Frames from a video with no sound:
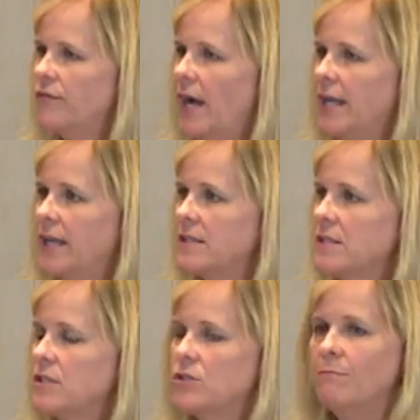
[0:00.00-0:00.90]
finance
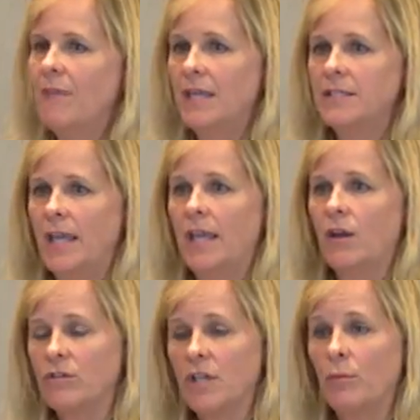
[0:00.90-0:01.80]
is to maintain
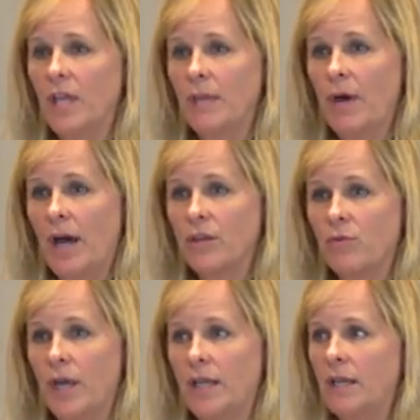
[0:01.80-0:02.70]
our AA bond
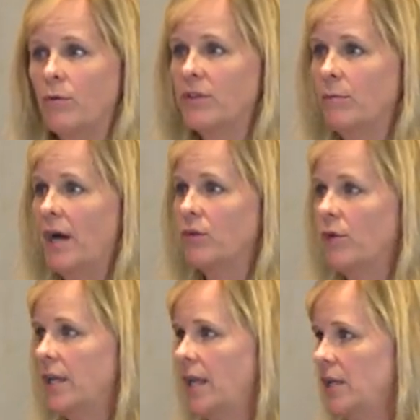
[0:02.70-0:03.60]
rating with the bond
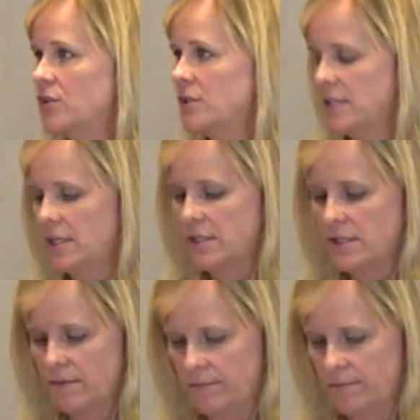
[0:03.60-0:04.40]
rating agencies.